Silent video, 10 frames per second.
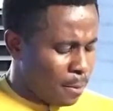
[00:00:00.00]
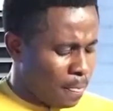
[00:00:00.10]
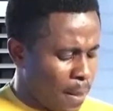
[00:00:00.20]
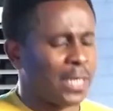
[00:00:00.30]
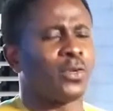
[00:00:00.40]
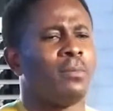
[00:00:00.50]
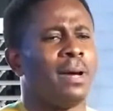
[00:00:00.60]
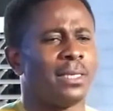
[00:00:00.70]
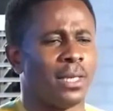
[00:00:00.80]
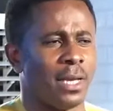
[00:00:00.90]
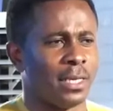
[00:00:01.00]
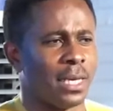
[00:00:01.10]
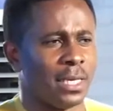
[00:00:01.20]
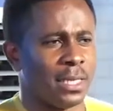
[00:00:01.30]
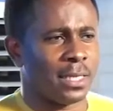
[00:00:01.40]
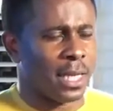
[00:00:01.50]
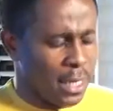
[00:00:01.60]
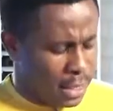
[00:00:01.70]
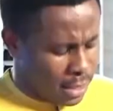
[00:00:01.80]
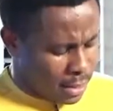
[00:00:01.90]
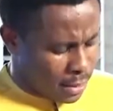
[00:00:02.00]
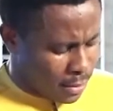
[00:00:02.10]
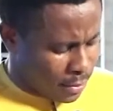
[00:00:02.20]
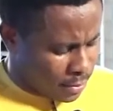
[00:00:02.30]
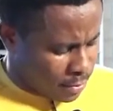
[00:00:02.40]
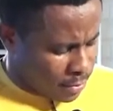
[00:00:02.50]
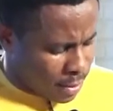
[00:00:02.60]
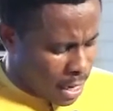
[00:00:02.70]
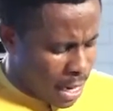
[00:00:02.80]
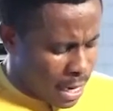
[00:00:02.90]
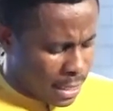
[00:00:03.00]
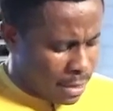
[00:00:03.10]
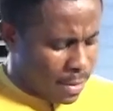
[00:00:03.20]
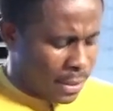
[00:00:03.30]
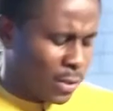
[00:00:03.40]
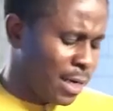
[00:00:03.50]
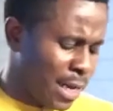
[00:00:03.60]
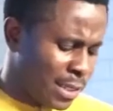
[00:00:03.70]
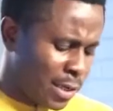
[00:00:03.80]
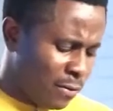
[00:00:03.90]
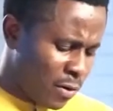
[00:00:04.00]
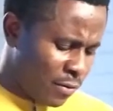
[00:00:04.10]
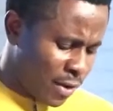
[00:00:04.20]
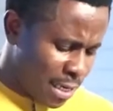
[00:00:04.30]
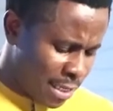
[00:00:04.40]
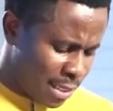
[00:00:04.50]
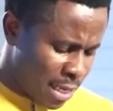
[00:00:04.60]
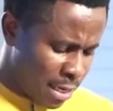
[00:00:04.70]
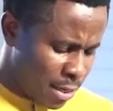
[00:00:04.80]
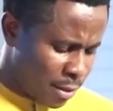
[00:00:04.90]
I saw my state, Ekiti State, and I saw the next governor of Ekiti State.